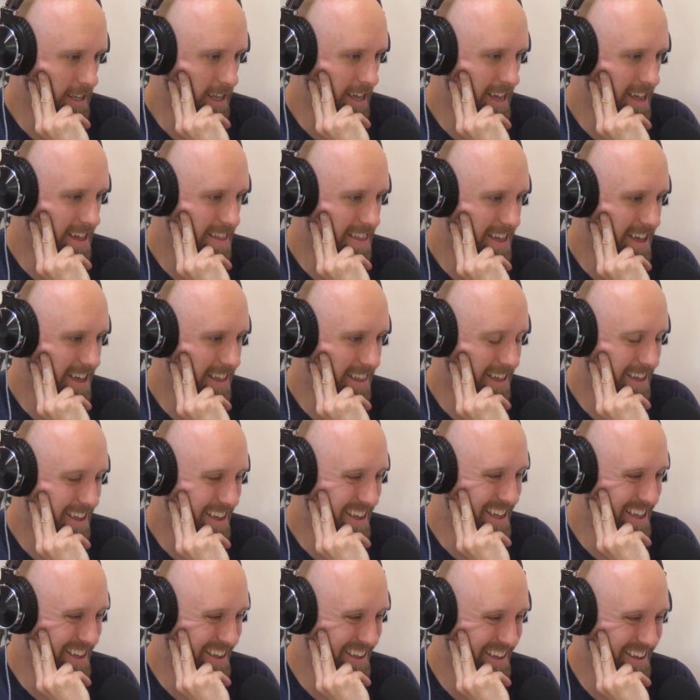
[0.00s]
Yeah, that,
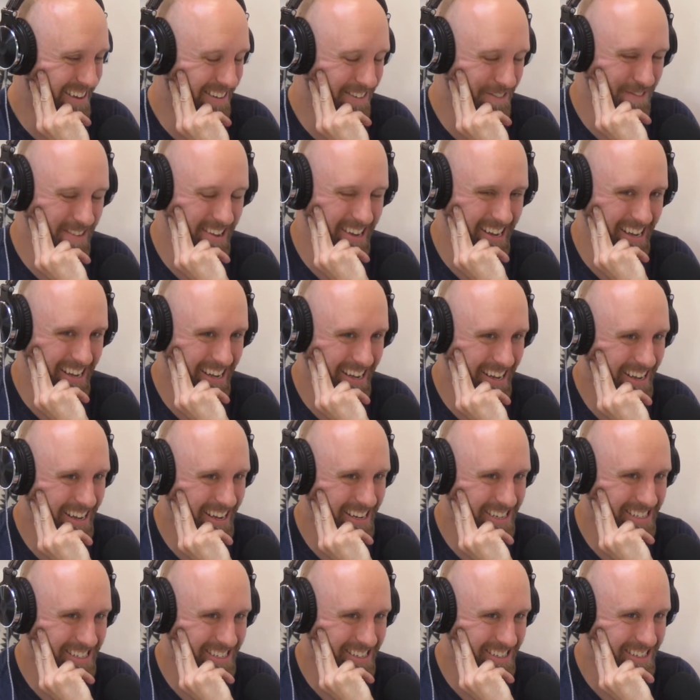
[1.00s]
like, oh my
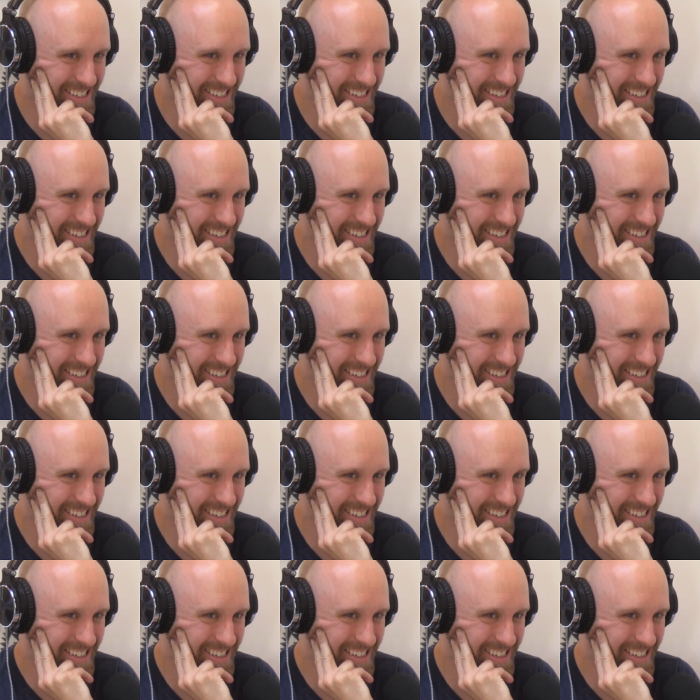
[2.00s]
gosh.